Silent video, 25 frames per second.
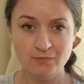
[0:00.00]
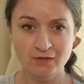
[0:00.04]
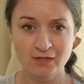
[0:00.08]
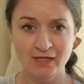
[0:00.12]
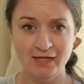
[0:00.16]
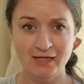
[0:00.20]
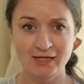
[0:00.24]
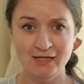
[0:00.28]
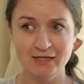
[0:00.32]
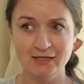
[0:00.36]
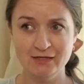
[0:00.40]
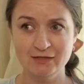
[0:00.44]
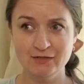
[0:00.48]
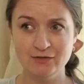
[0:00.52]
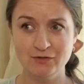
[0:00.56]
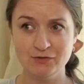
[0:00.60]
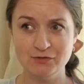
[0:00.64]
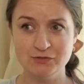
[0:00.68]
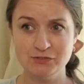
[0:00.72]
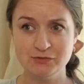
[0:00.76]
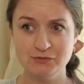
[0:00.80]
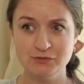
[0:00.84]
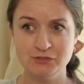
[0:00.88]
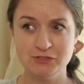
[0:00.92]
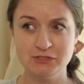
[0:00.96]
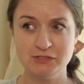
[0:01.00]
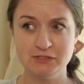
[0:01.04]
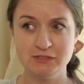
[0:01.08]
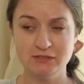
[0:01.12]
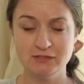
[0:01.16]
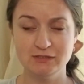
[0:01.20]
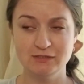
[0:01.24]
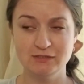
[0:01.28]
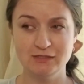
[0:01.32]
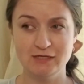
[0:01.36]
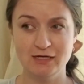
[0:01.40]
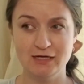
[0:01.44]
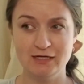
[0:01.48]
and also just
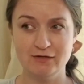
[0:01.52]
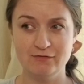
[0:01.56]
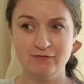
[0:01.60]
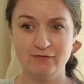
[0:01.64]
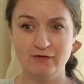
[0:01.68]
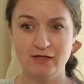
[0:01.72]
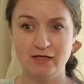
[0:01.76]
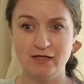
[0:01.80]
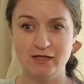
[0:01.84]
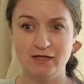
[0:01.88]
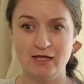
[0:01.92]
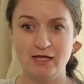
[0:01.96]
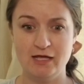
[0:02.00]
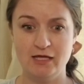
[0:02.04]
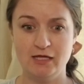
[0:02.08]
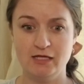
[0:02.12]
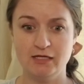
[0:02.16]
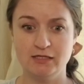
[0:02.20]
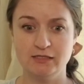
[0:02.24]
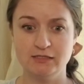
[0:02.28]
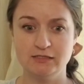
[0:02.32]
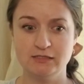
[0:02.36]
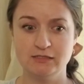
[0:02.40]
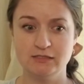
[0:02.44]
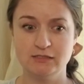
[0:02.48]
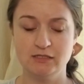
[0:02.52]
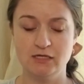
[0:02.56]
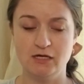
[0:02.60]
kind of enhance